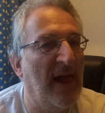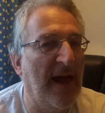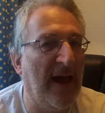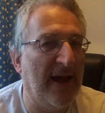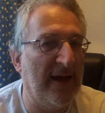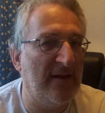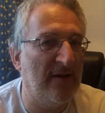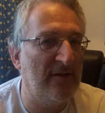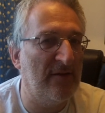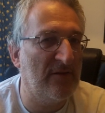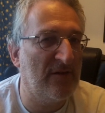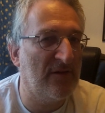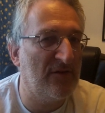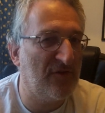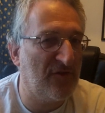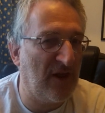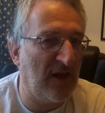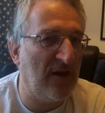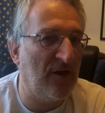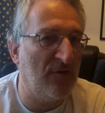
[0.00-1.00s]
And
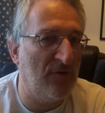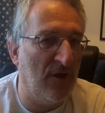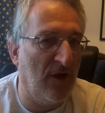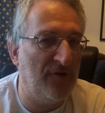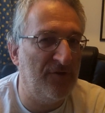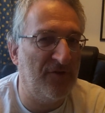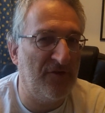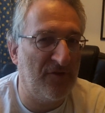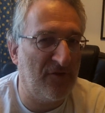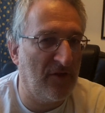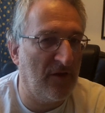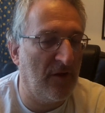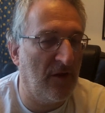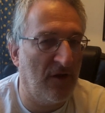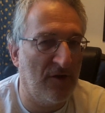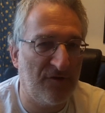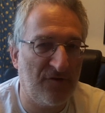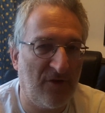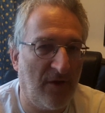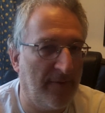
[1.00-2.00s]
Costello knows this is the
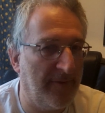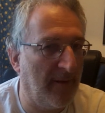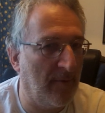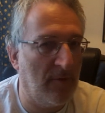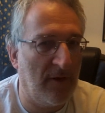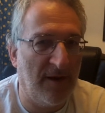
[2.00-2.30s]
last time they